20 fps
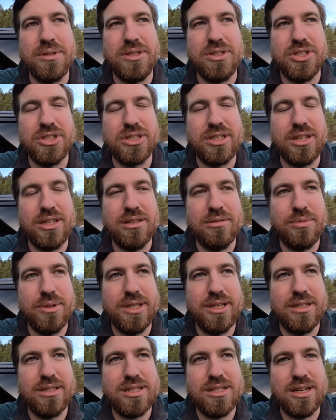just gonna
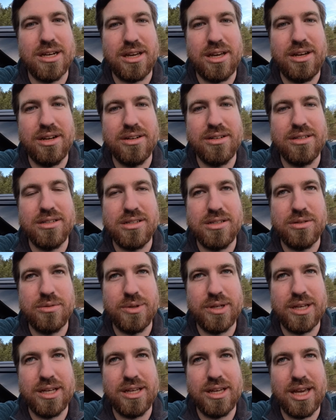be stuck here until
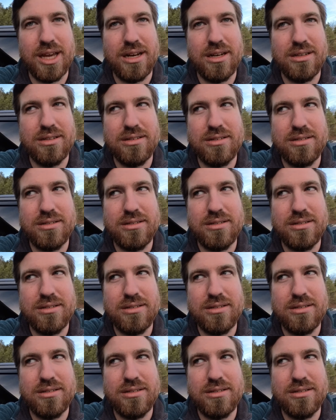we can get